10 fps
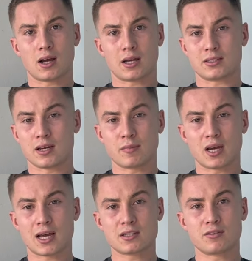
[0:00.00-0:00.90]
I said in my
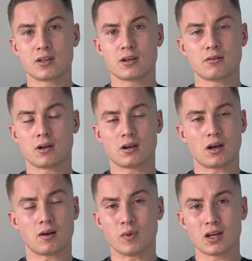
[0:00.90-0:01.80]
last video,
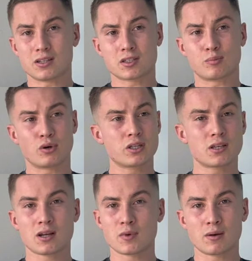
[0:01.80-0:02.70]
I'm not
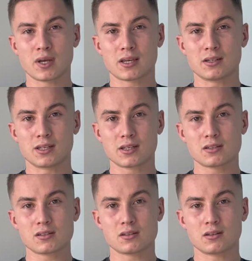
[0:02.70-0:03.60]
disappointed. I'm not making
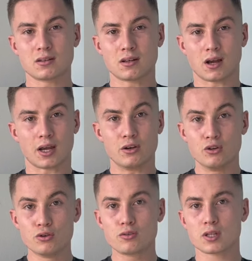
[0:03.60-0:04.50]
deals. I
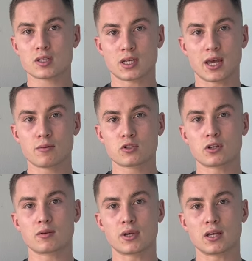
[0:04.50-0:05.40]
knew this game was
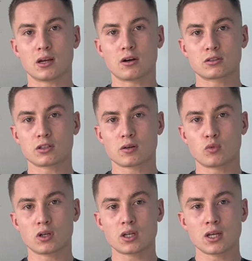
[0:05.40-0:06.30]
going to be a long-term
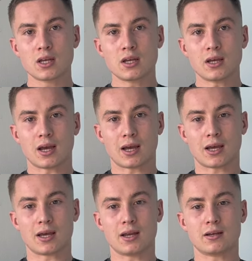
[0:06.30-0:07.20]
one
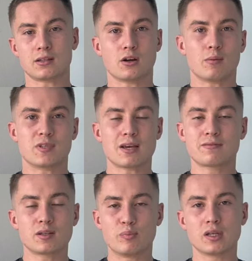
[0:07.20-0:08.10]
and, you know, I'm
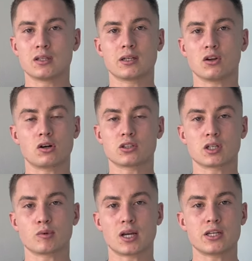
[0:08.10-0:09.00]
definitely building
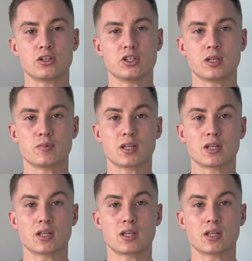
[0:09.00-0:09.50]
long-term relationships.